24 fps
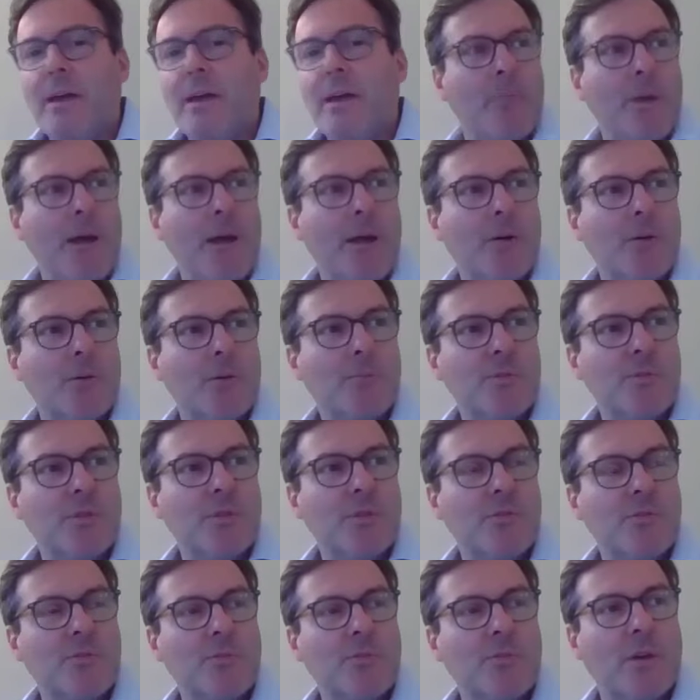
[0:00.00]
Malcolm's
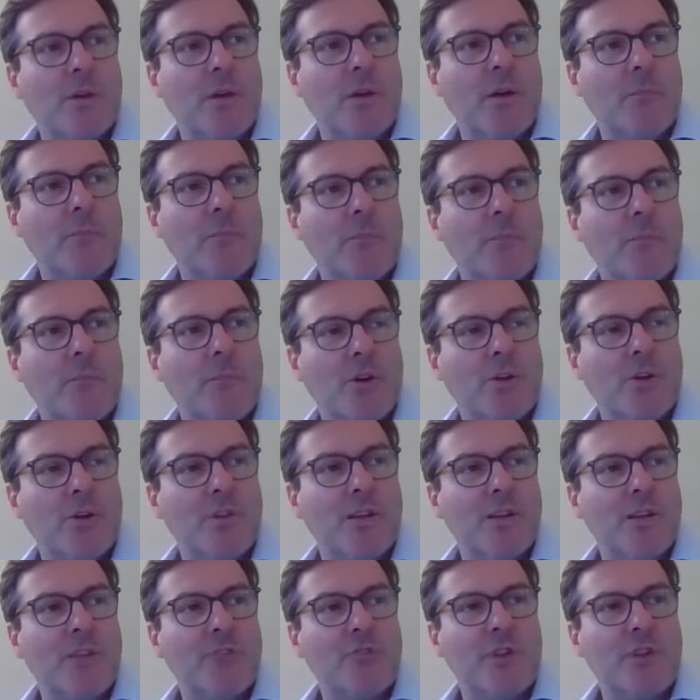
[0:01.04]
a
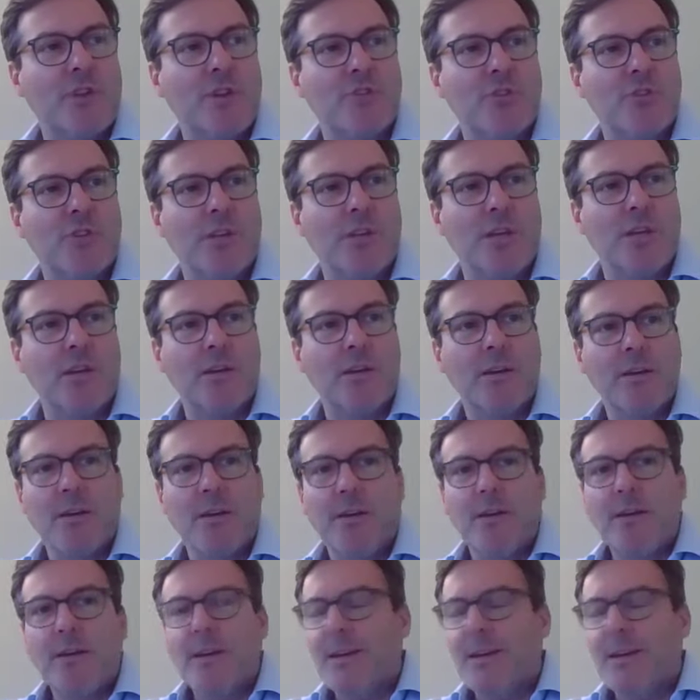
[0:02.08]
chartered electrical engineer,